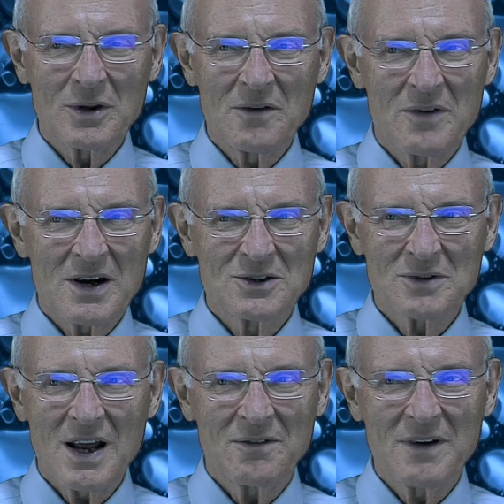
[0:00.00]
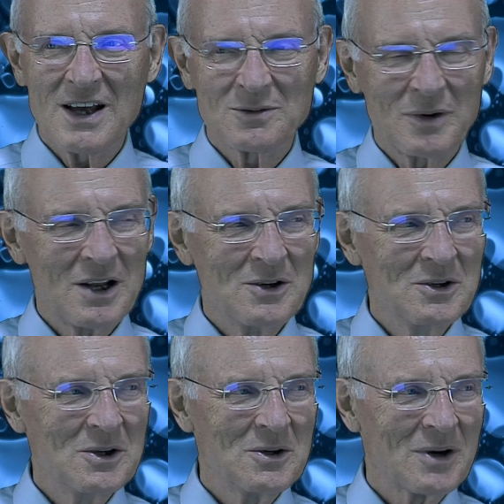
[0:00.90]
a very straight face, but he
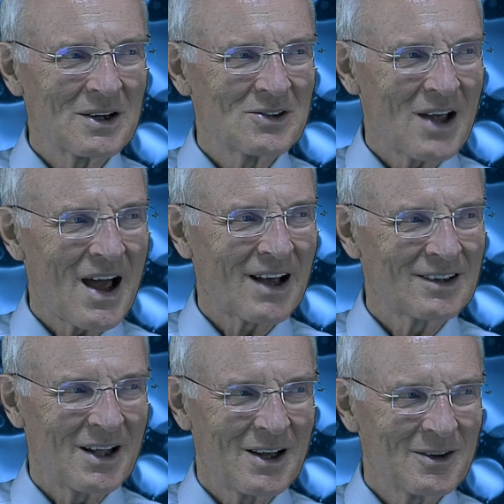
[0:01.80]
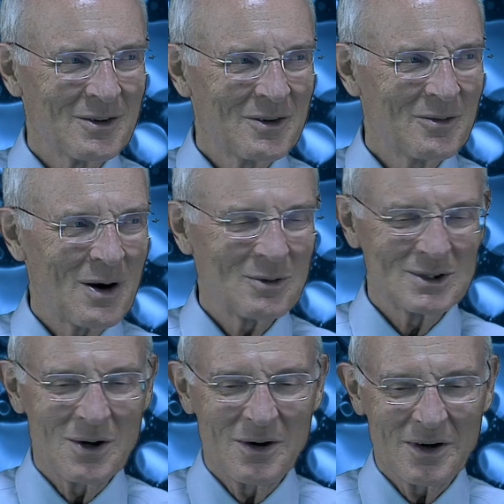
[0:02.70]
knew exactly what was
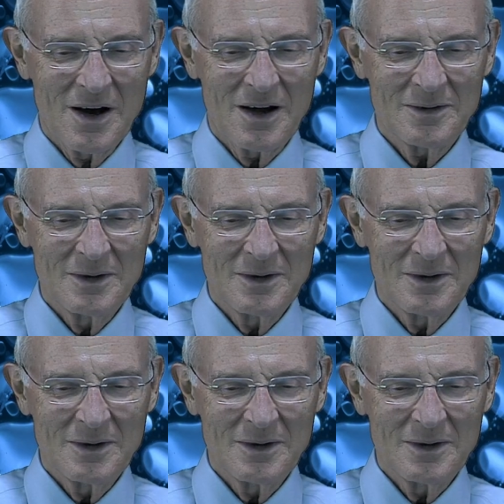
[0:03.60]
going on.